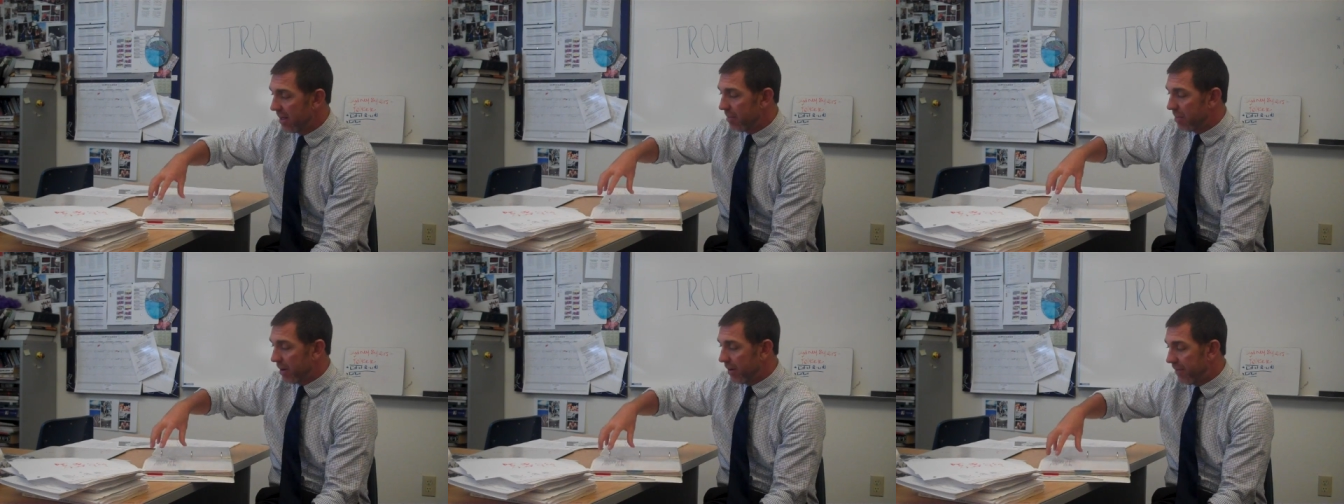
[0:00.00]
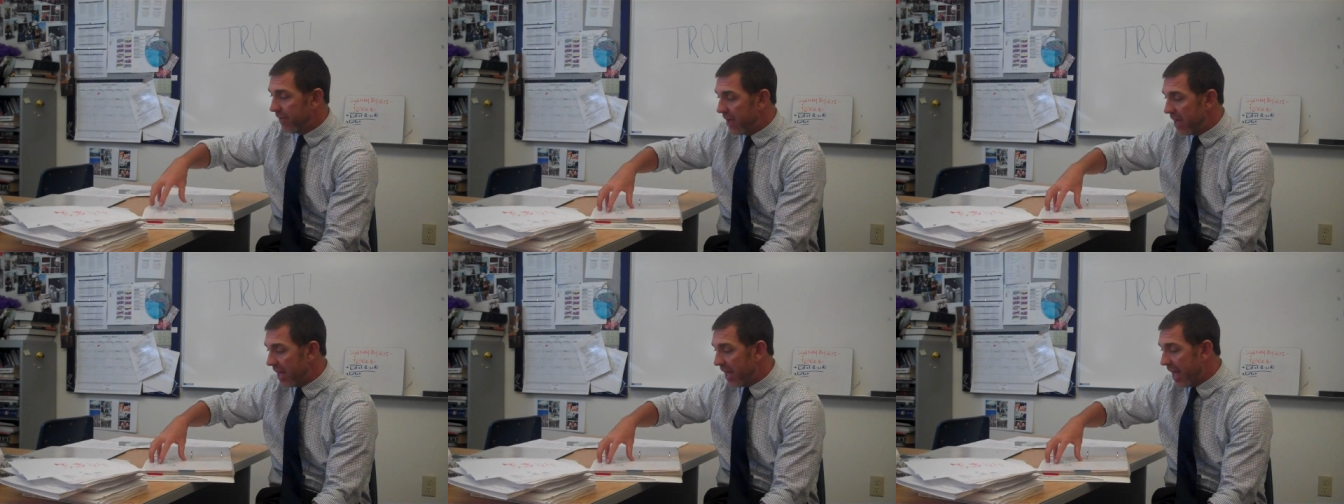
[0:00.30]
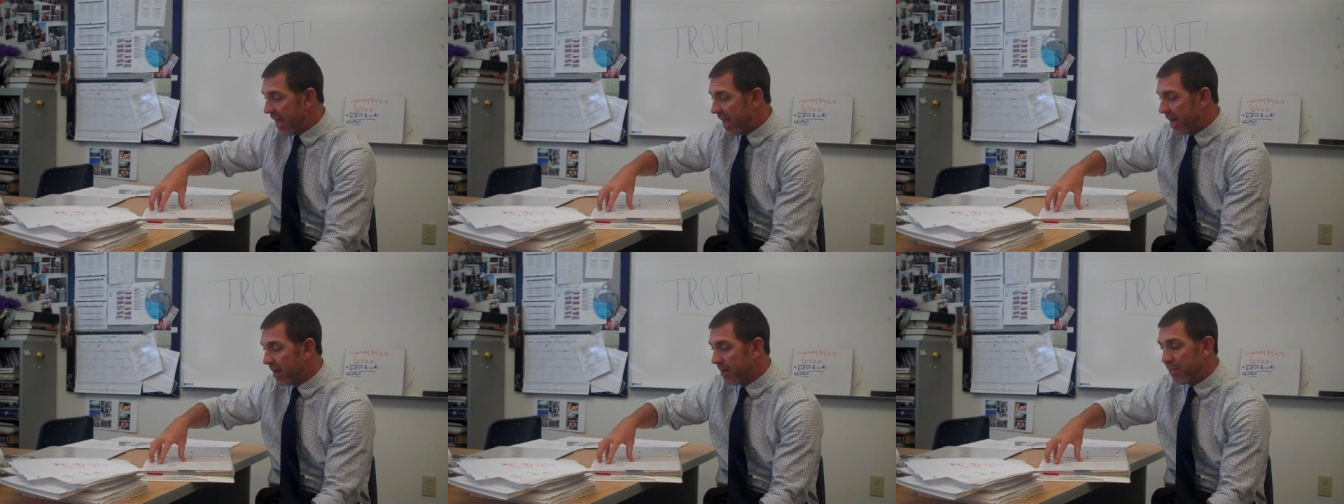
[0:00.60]
But if he
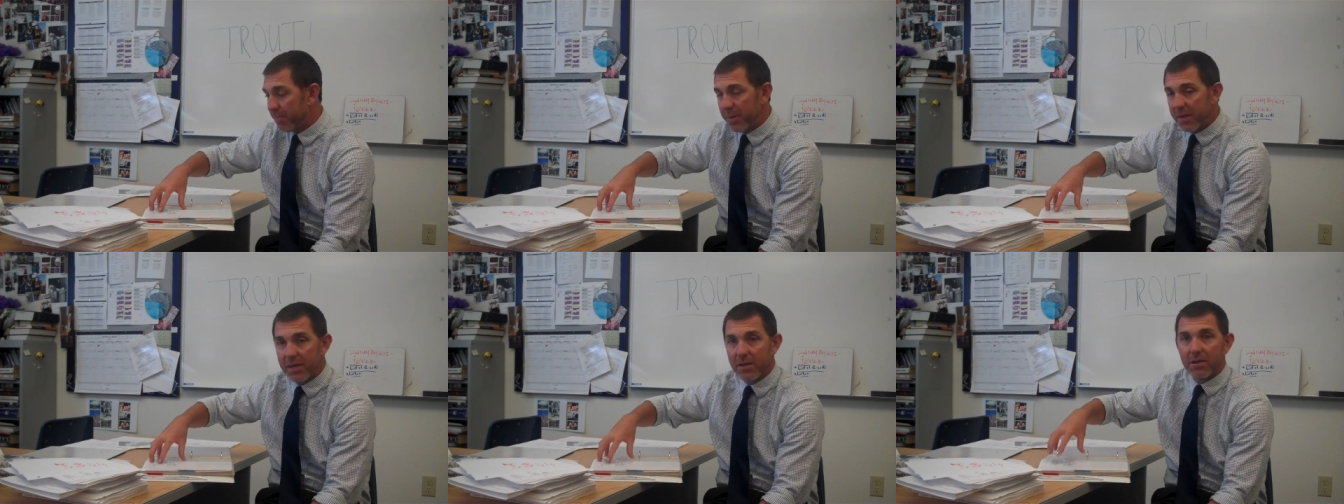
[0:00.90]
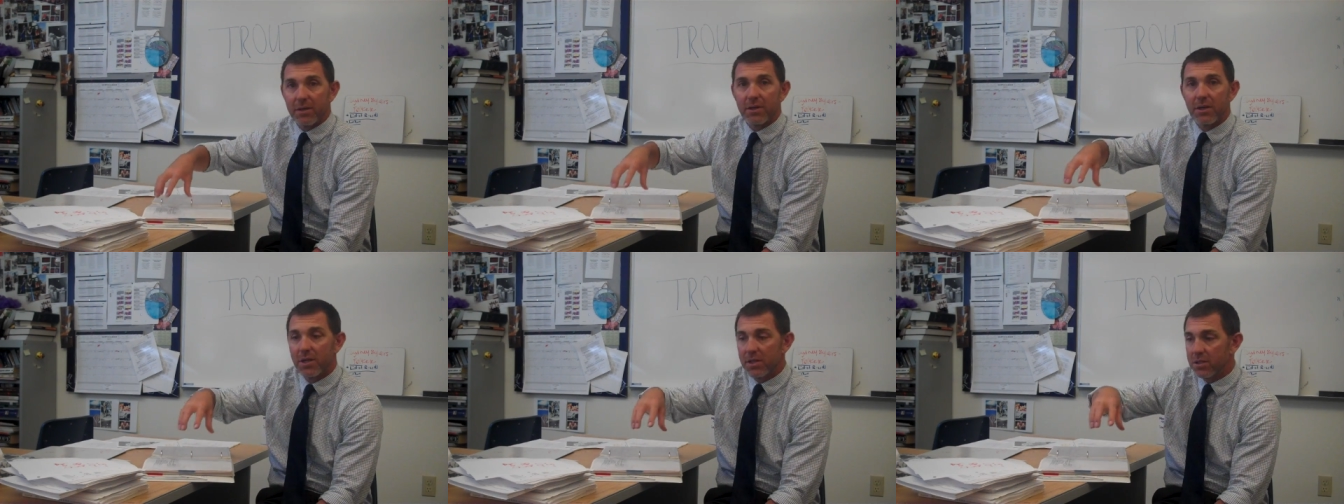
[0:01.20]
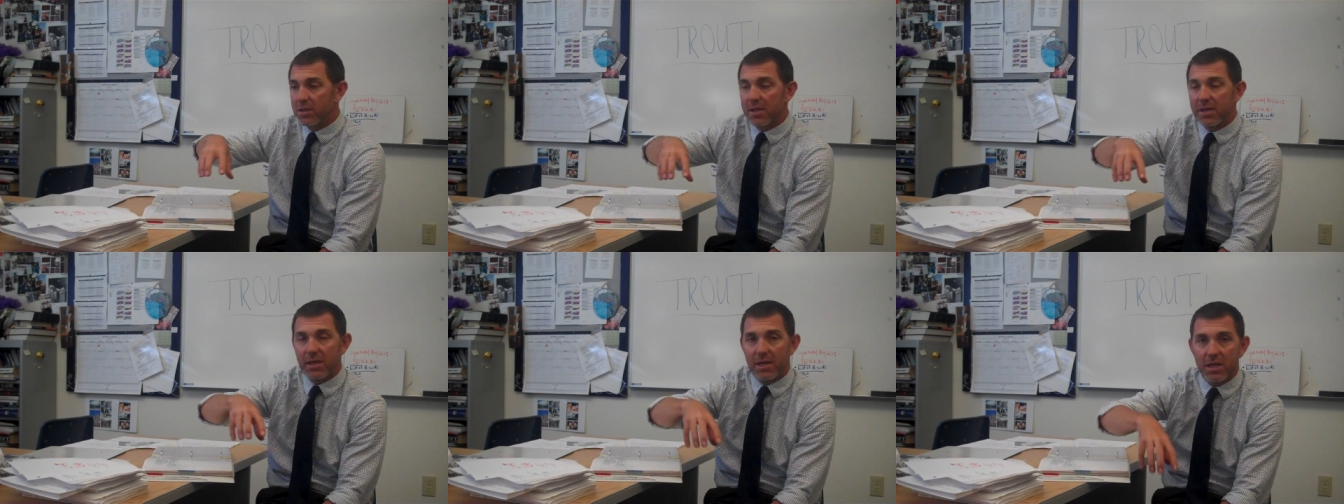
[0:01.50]
can't appeal
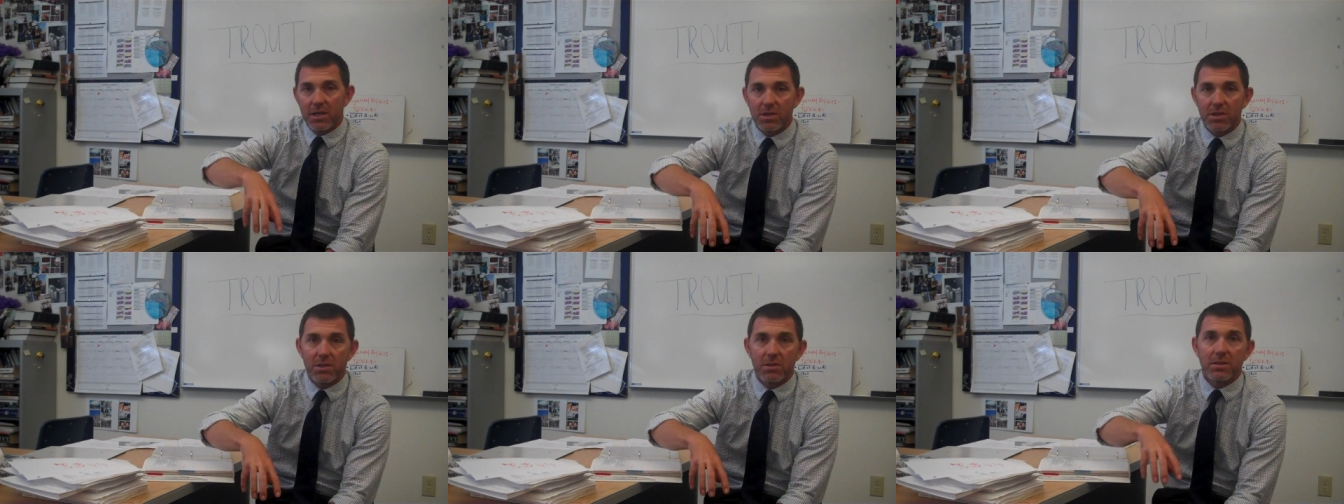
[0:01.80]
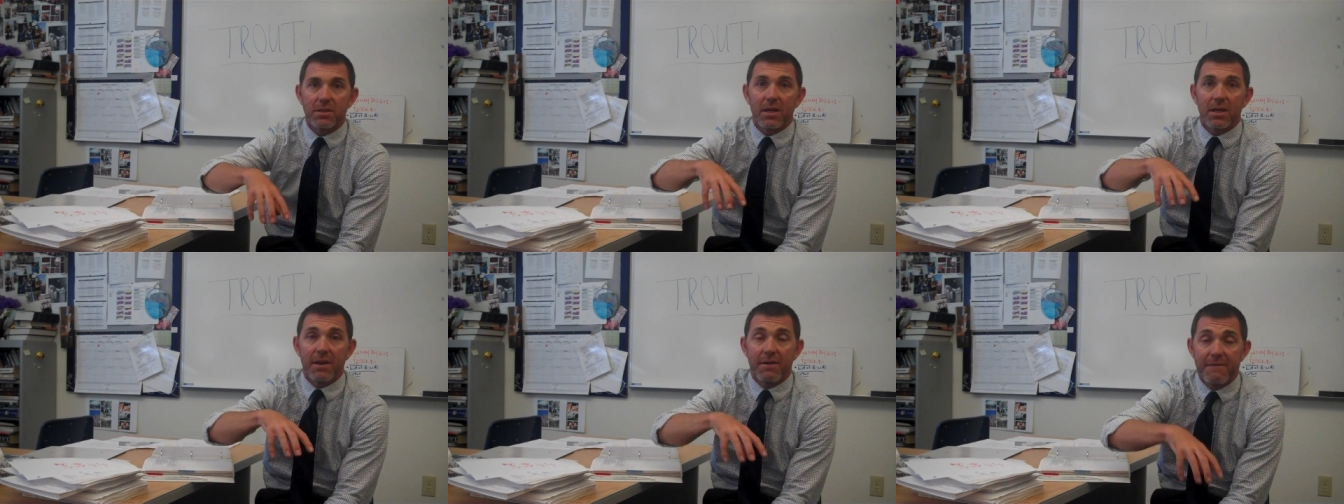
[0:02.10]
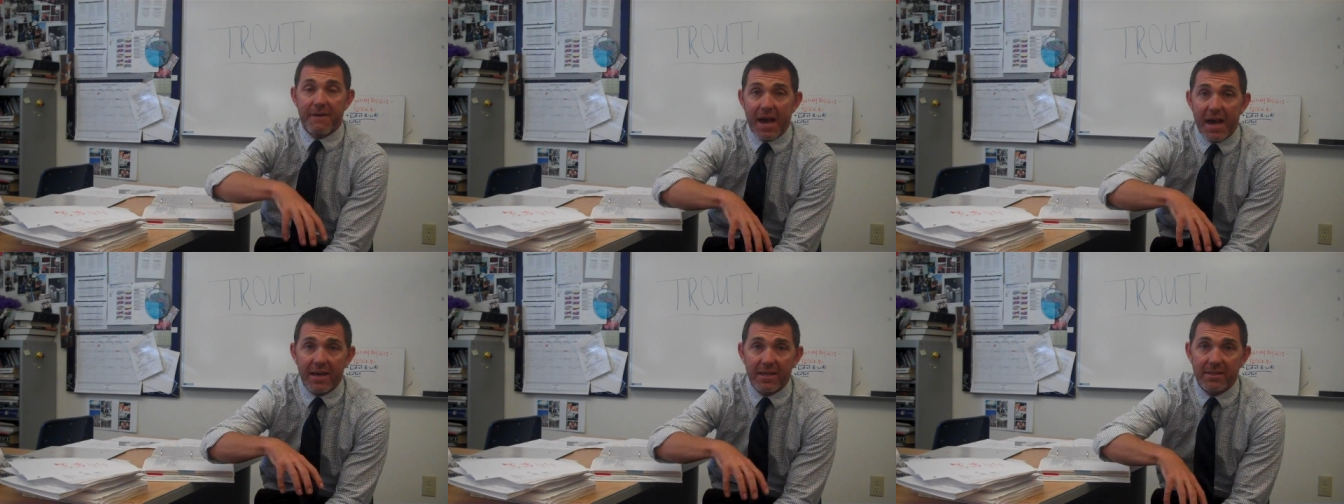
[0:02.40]
to the issues that
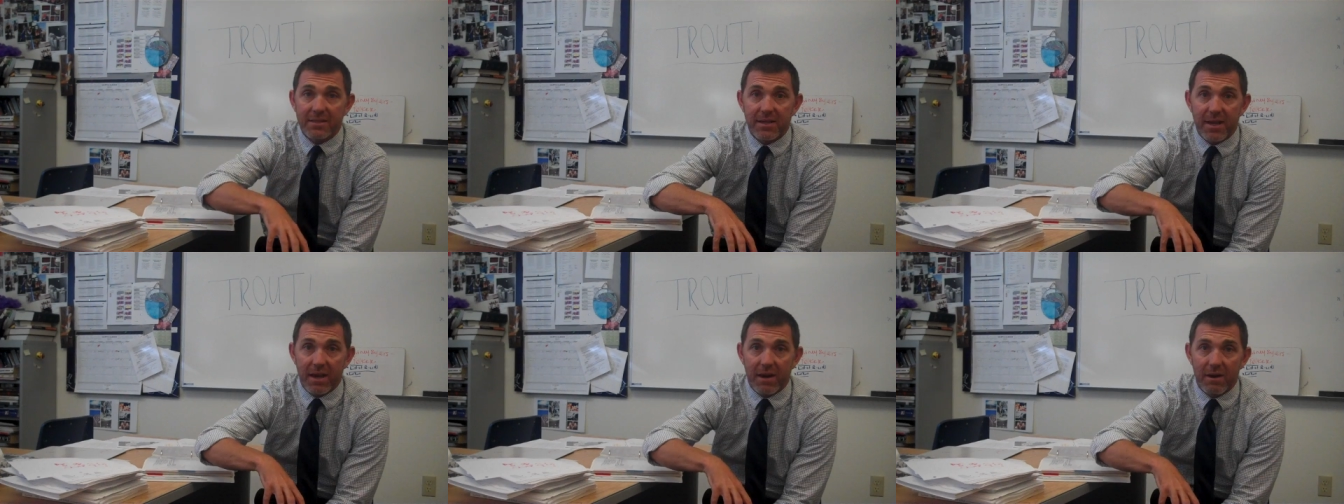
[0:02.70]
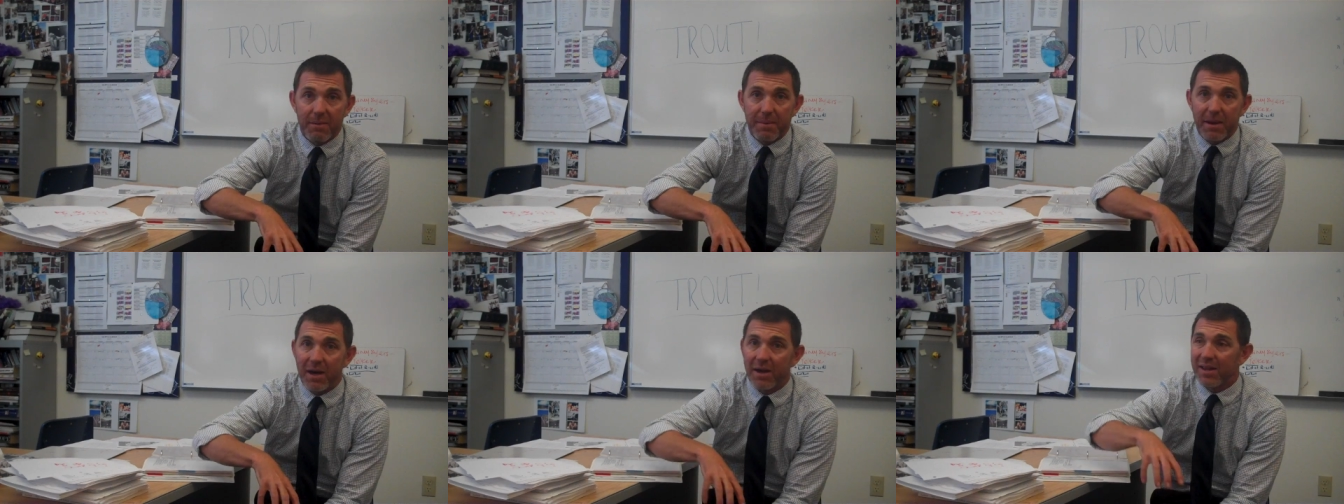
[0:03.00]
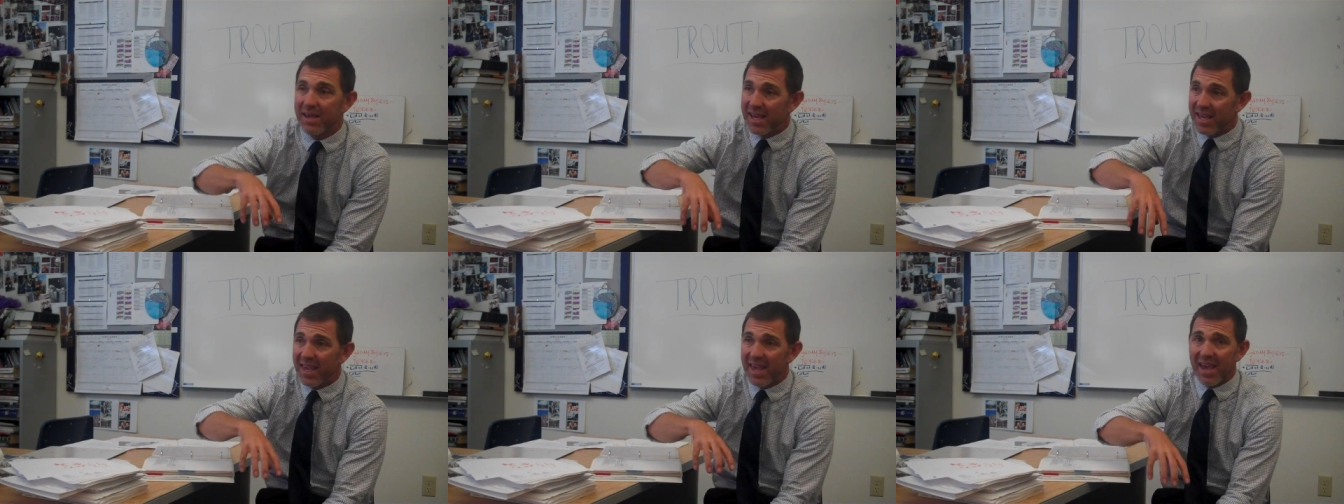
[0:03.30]
Nevadans care
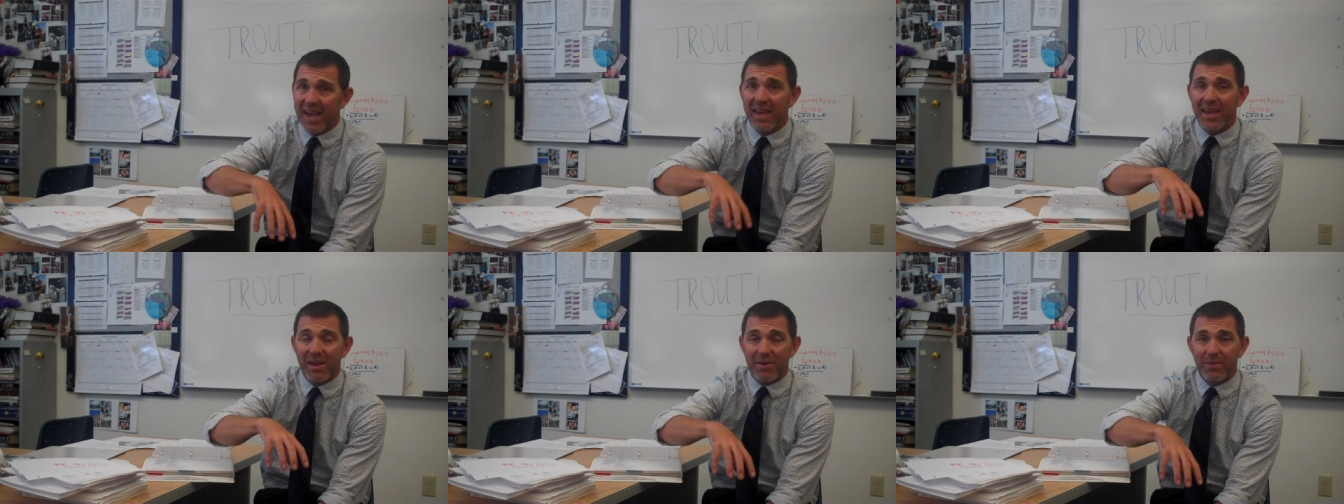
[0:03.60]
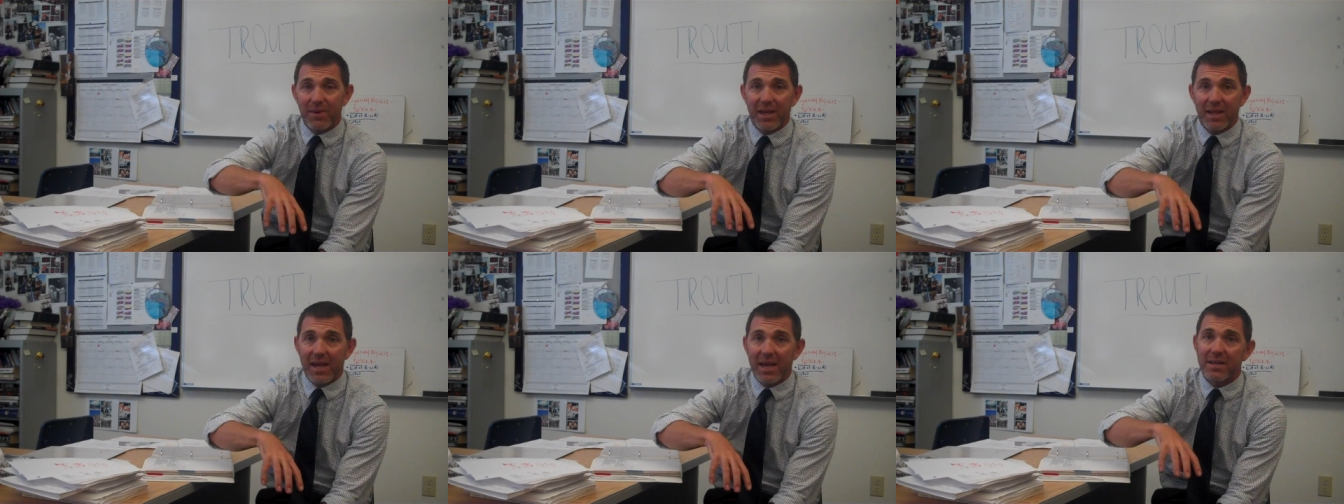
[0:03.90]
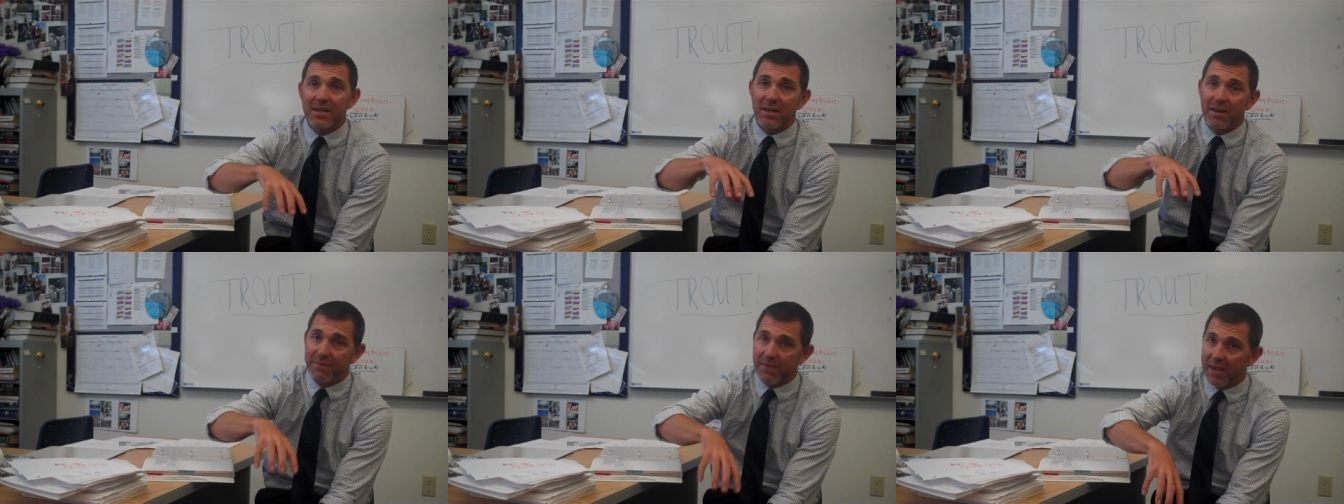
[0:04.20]
about, he can't get reelected.